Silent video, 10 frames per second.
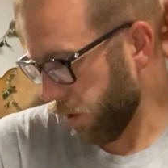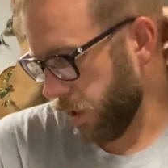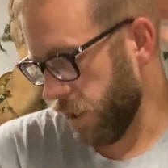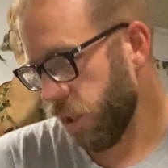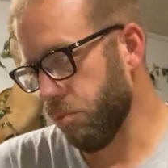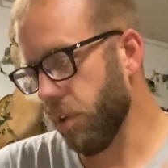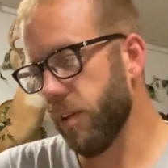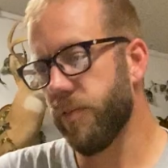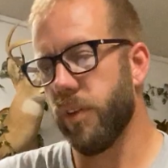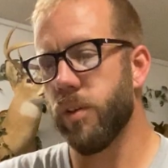any
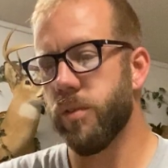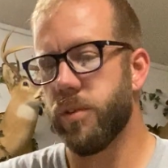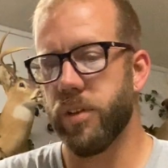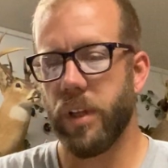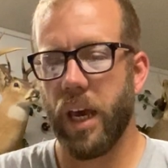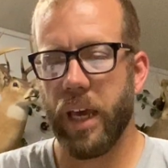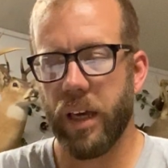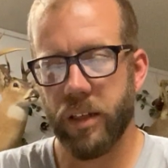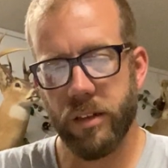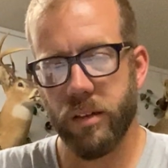blood flow to the
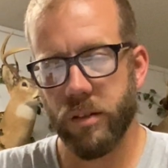hand,